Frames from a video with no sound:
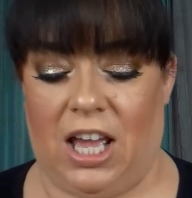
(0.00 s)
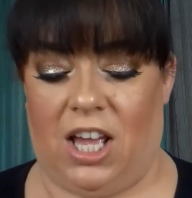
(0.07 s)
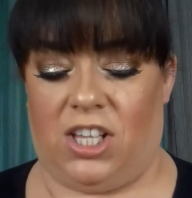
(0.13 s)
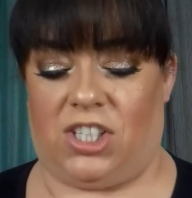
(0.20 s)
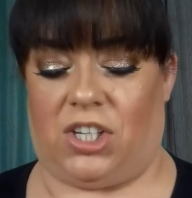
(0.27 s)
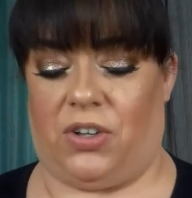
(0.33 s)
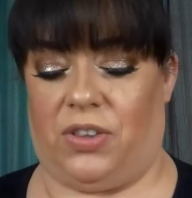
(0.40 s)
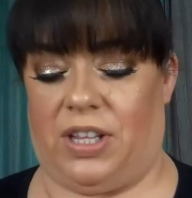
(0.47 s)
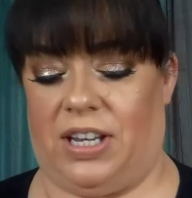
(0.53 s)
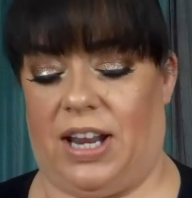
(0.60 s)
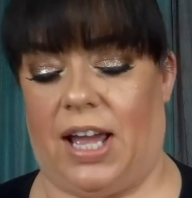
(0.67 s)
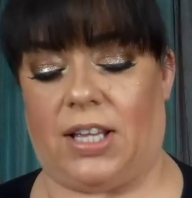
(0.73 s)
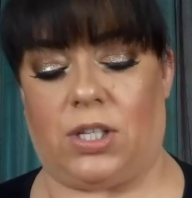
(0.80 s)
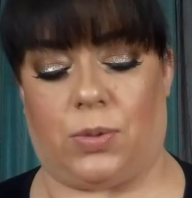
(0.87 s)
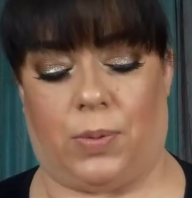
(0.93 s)
So the
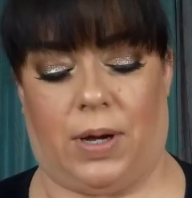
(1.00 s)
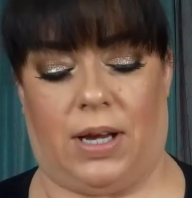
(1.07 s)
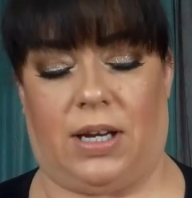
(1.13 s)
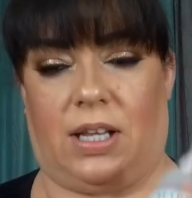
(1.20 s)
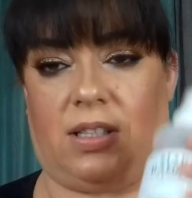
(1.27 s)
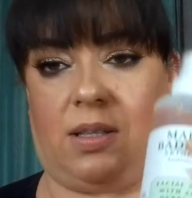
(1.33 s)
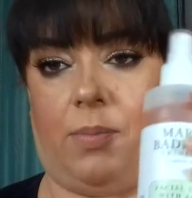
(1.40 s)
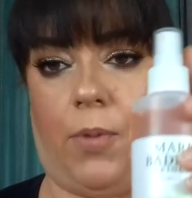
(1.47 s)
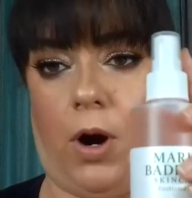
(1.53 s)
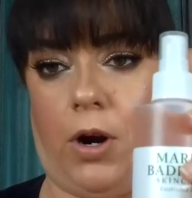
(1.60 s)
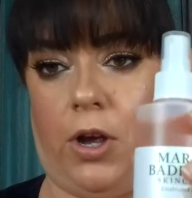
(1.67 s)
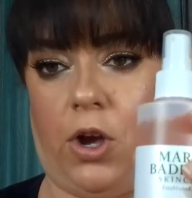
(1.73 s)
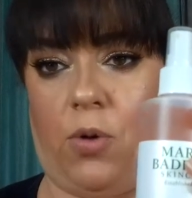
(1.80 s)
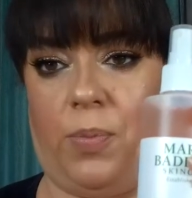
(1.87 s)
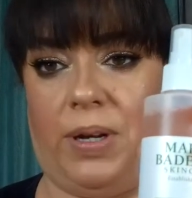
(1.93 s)
next one is the
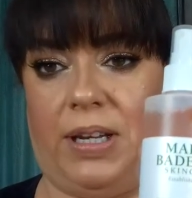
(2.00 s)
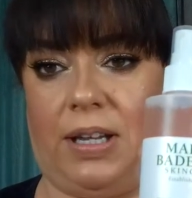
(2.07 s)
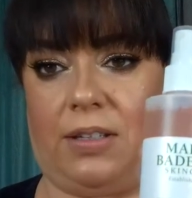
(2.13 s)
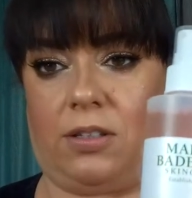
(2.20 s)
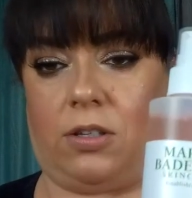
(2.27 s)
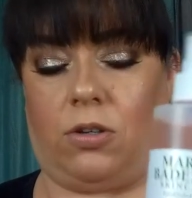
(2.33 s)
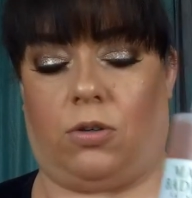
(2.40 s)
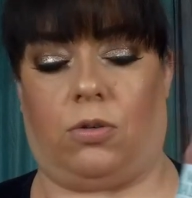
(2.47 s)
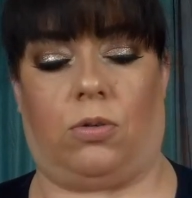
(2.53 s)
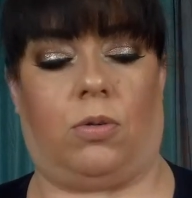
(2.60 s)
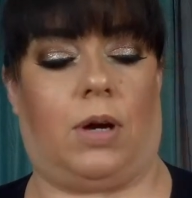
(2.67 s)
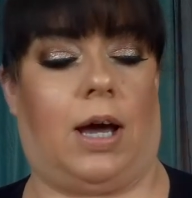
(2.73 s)
Mario Badescu.